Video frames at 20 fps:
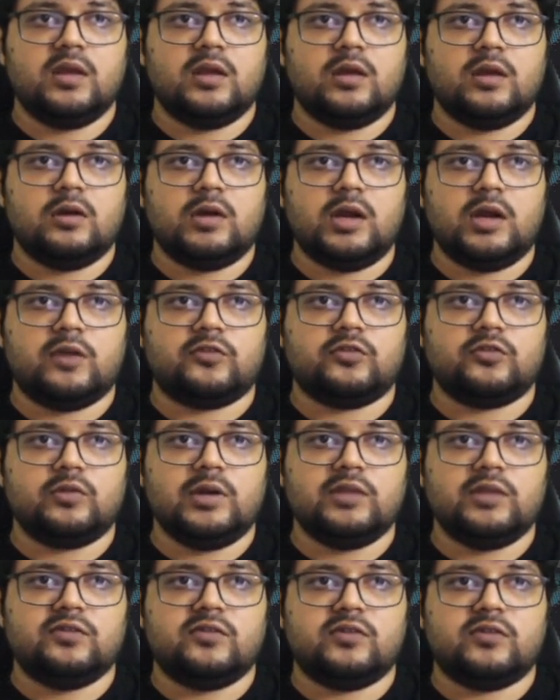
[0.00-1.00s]
All right, so
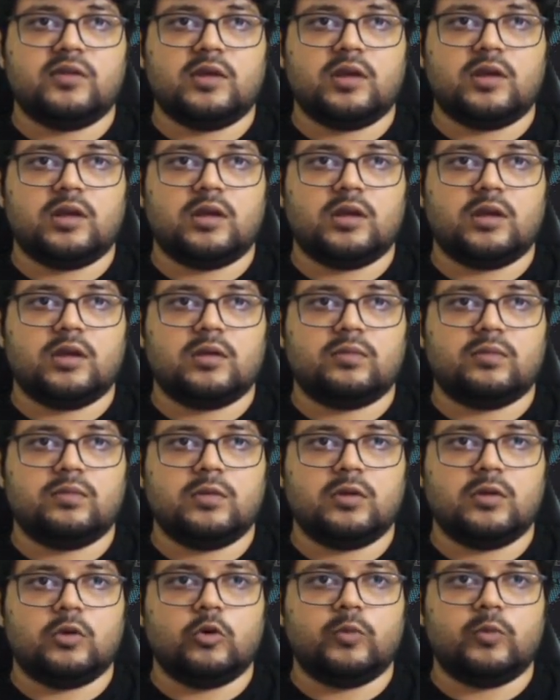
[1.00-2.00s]
let's uh,
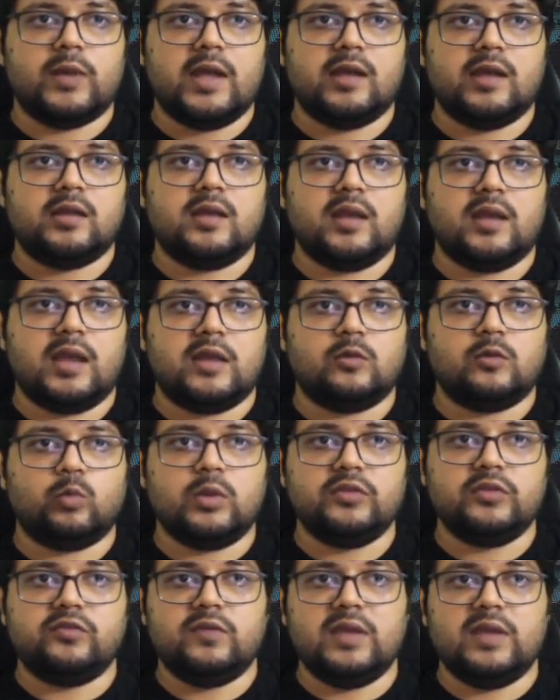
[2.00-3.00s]
go back. And
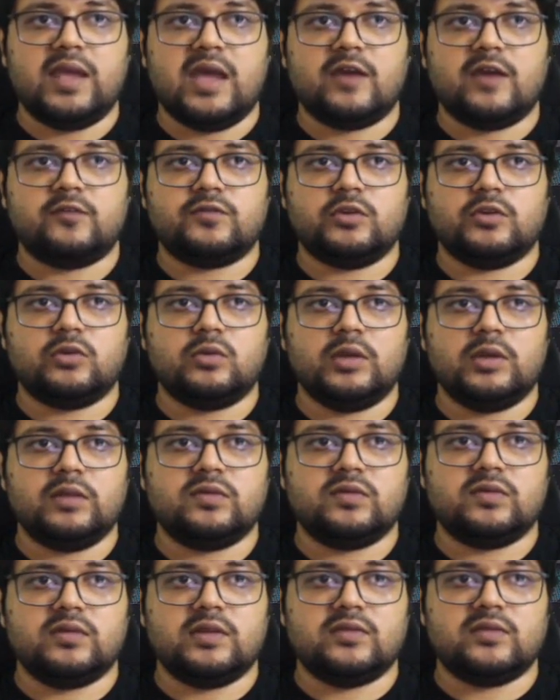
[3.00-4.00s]
once we have, you know,
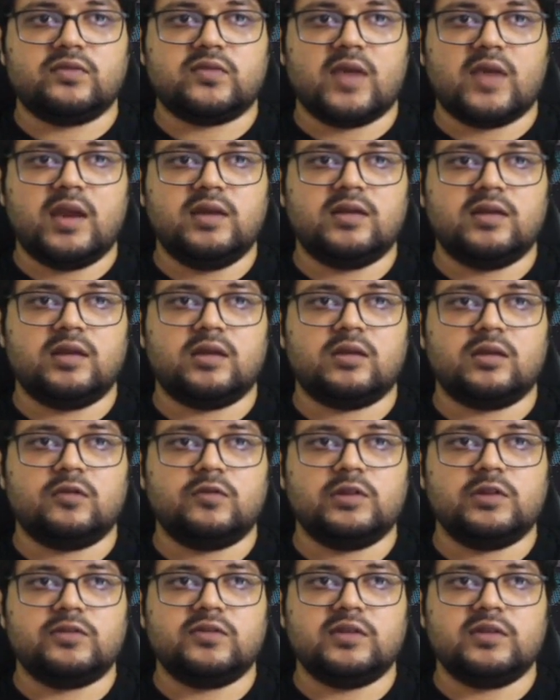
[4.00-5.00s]
in, inside here,
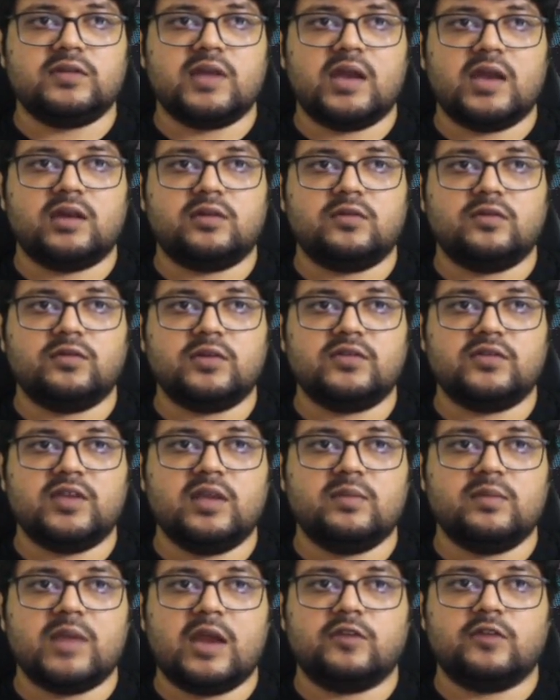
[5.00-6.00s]
we'll see that the
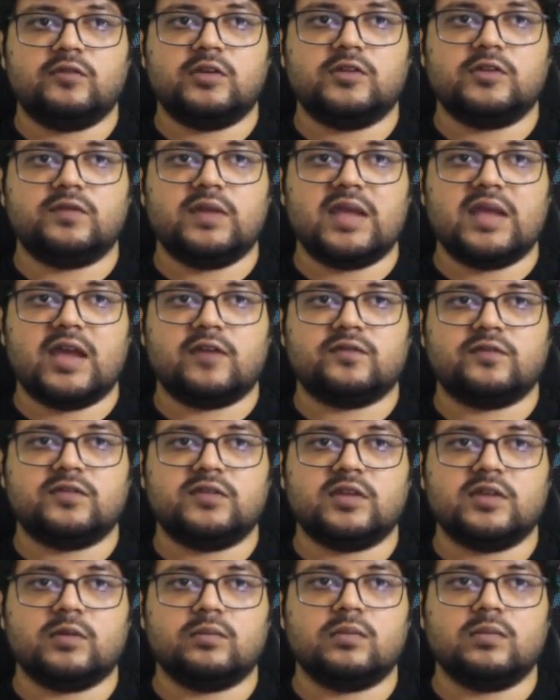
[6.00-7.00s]
same address, we have
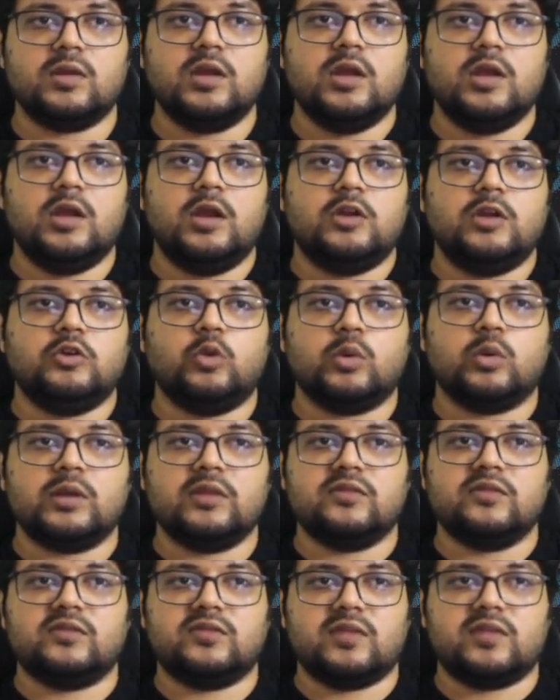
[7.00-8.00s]
some
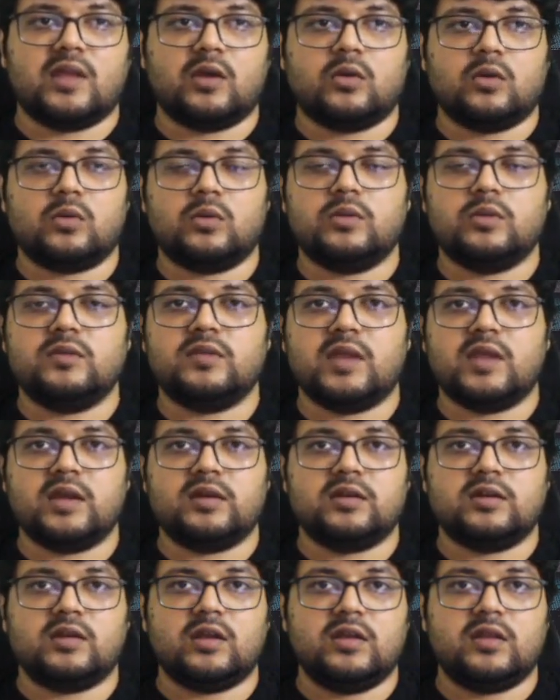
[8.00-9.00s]
tokens now
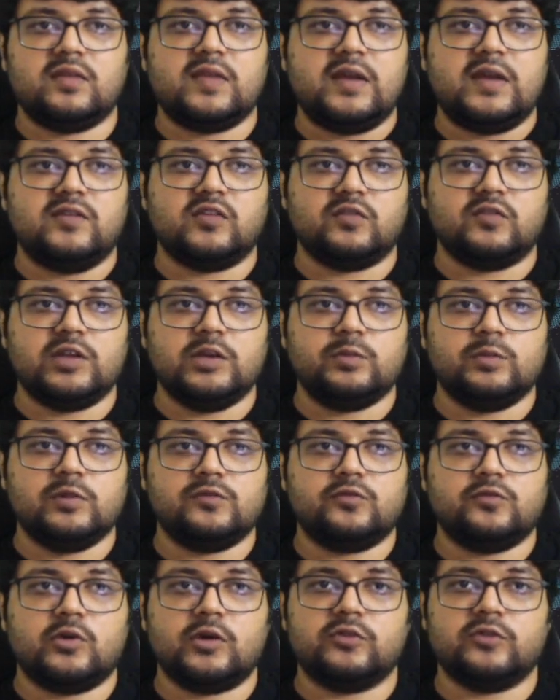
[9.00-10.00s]
that, uh, that is available
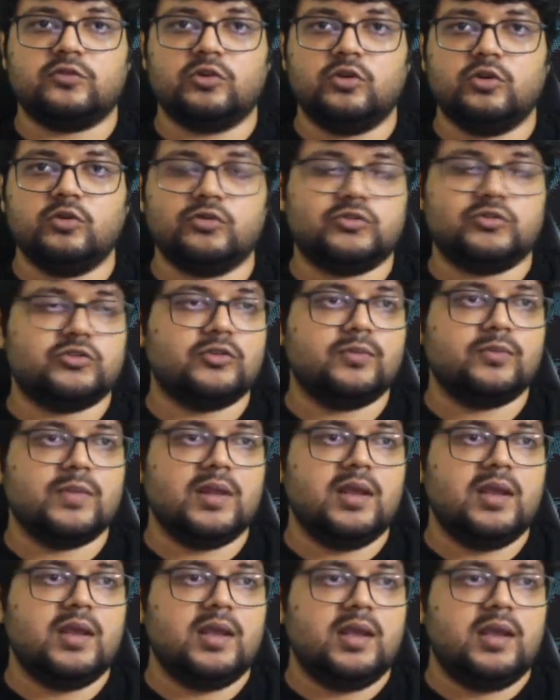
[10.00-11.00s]
for us to use.
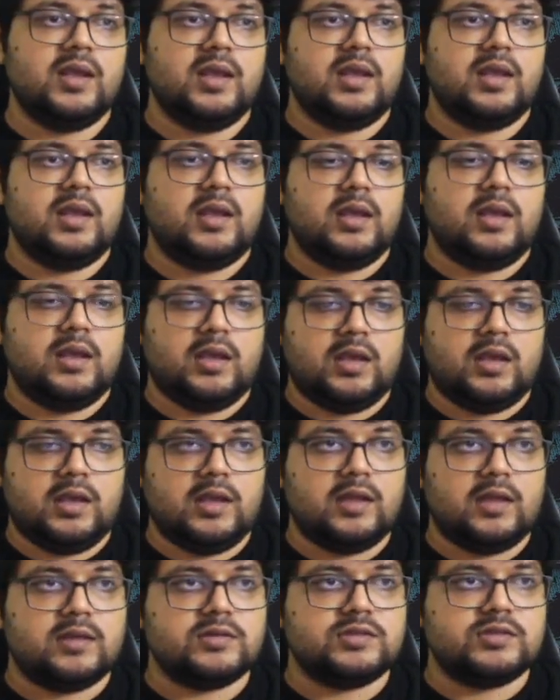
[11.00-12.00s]

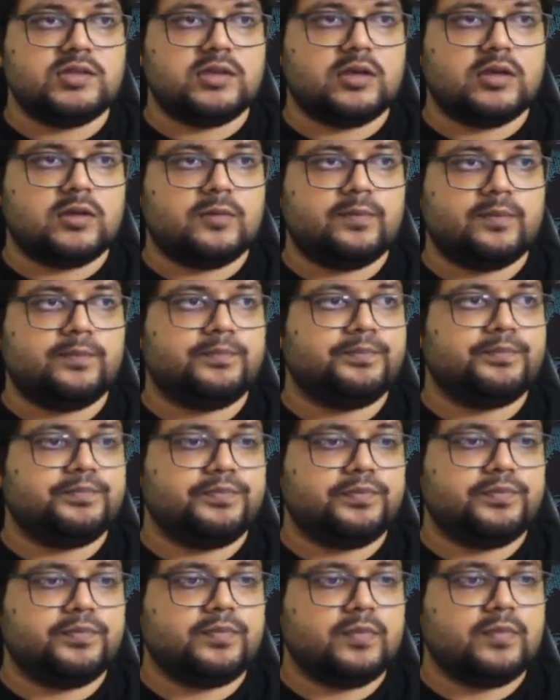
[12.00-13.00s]
And uh,
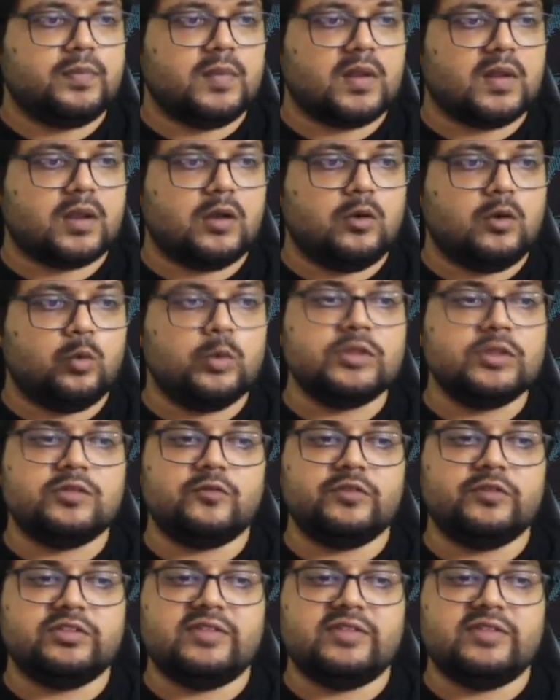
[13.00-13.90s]
with, with